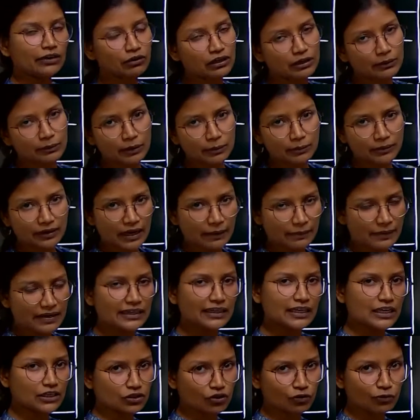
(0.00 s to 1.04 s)
equilibrium trap
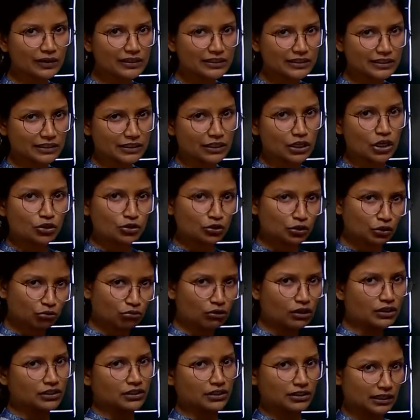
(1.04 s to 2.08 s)
in case of pulses. So
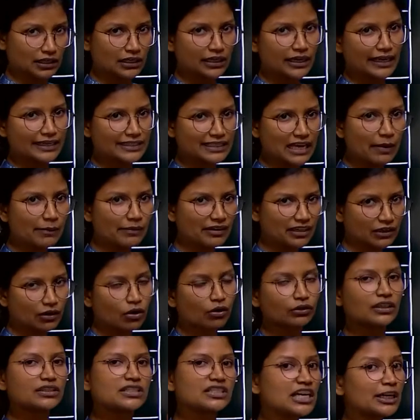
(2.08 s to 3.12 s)
the
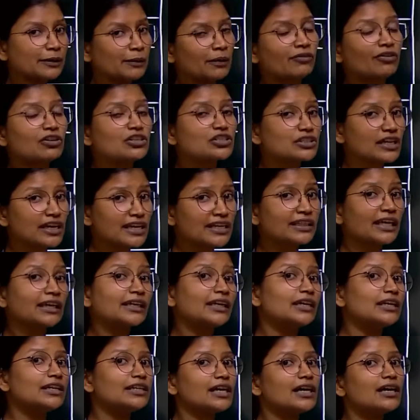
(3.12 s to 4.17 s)
examiner or the statement was saying
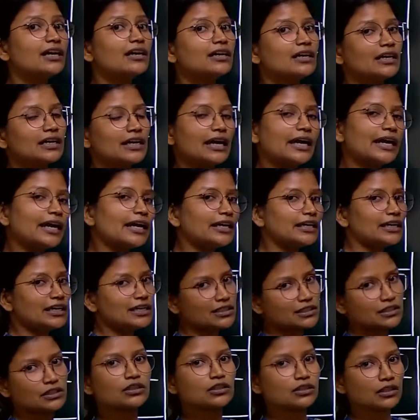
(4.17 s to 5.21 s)
that India
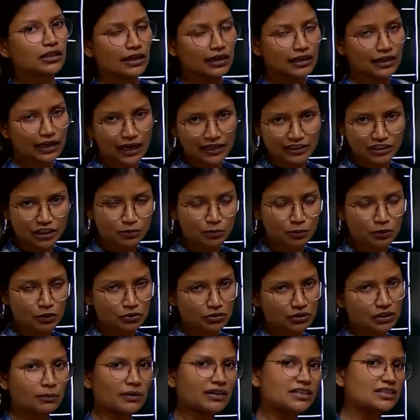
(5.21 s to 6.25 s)
is largest
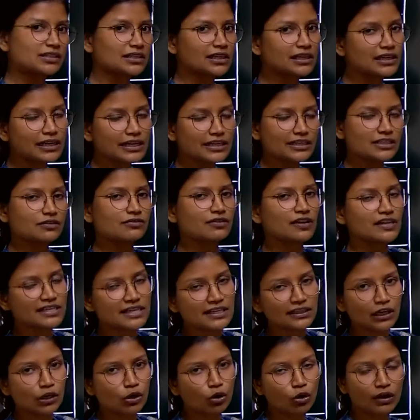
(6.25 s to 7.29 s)
producer, but still it is
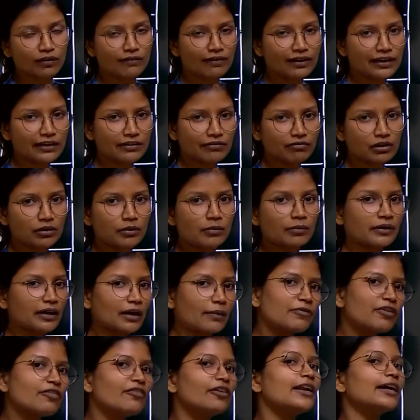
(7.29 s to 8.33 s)
facing the low level
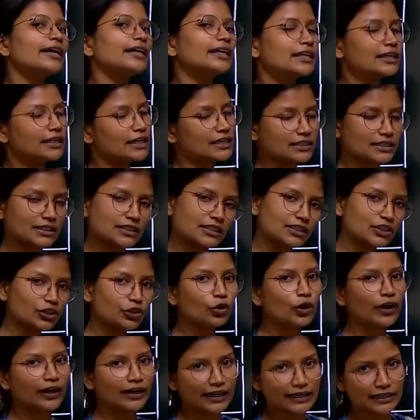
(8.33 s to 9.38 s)
equilibrium trap. We will agree, yes,
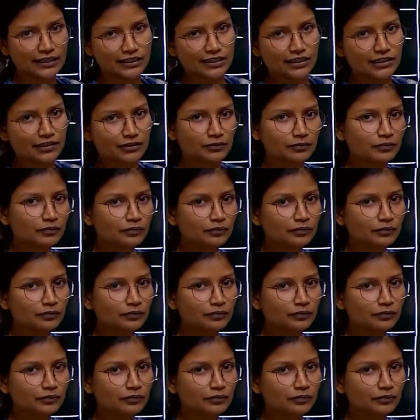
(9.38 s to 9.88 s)
you are right.